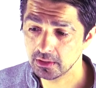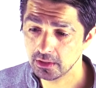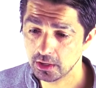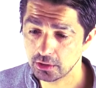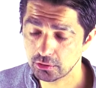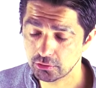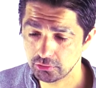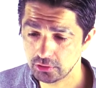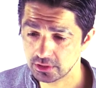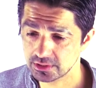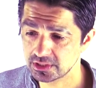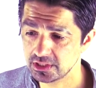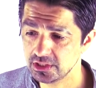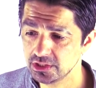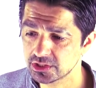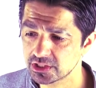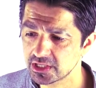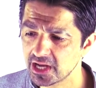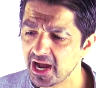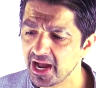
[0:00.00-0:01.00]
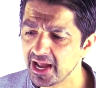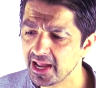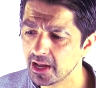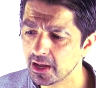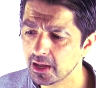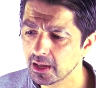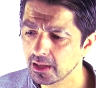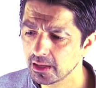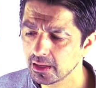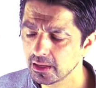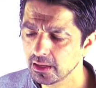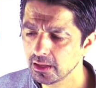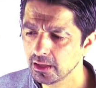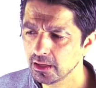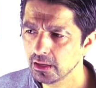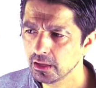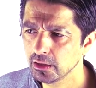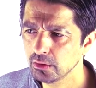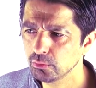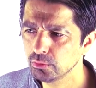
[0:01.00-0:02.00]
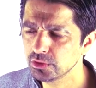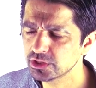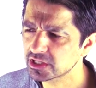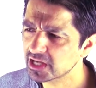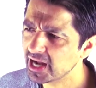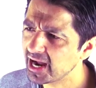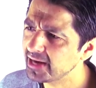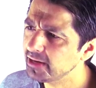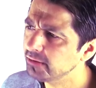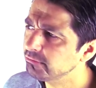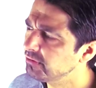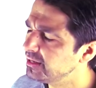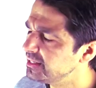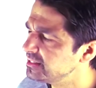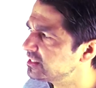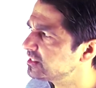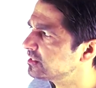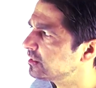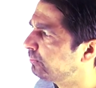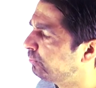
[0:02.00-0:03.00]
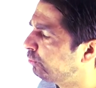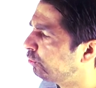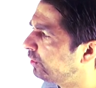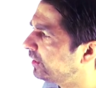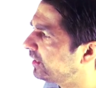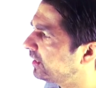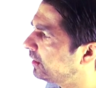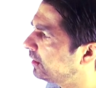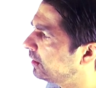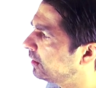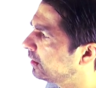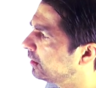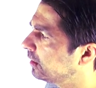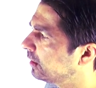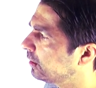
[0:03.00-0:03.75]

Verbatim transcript: across each tire which kind of raises a point.